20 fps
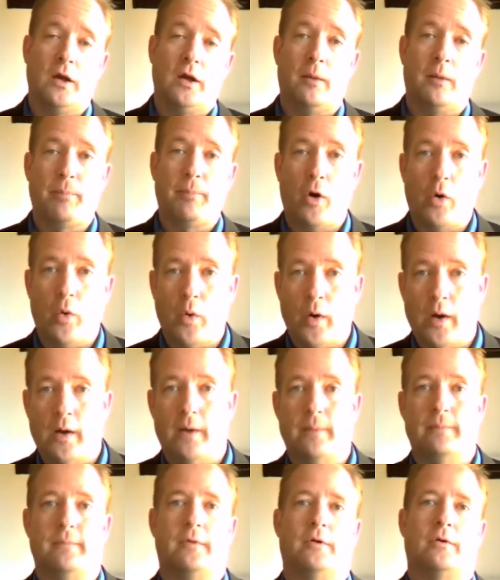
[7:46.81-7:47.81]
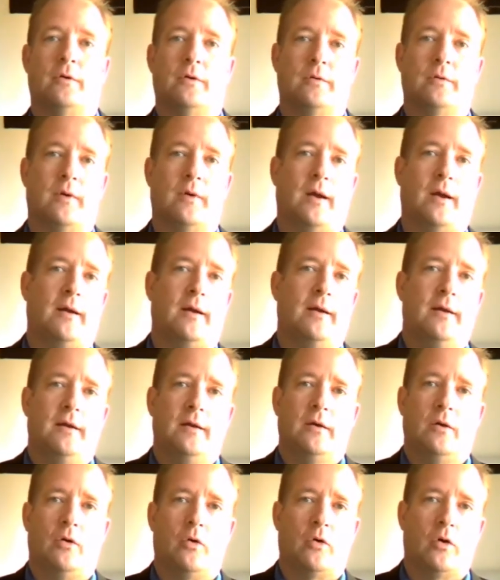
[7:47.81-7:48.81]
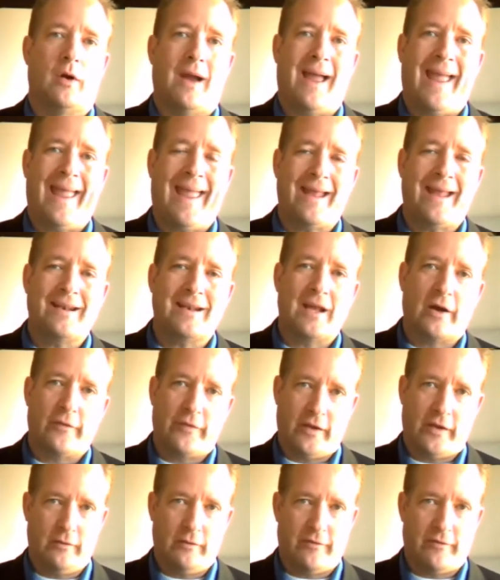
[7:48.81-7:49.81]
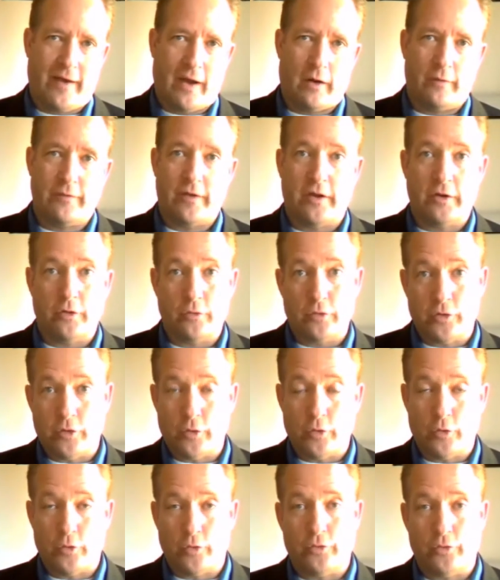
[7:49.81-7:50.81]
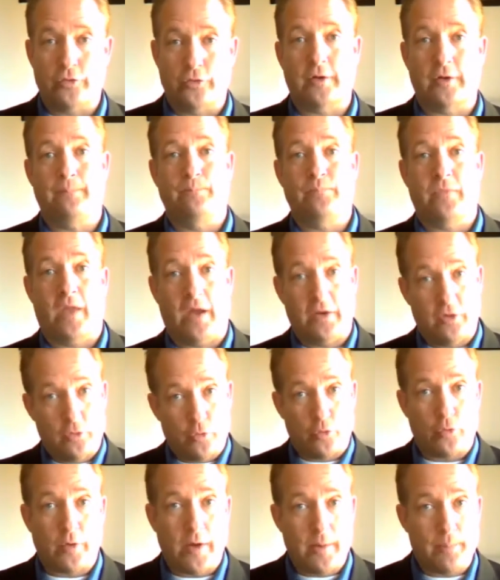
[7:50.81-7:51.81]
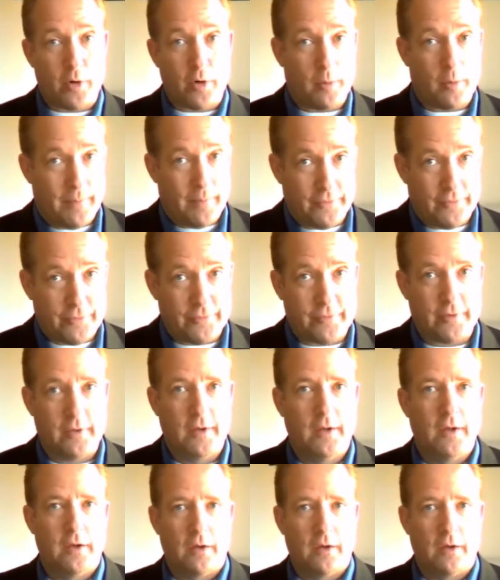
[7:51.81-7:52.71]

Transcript: A poem or a handout that you found that you used, that you repurposed.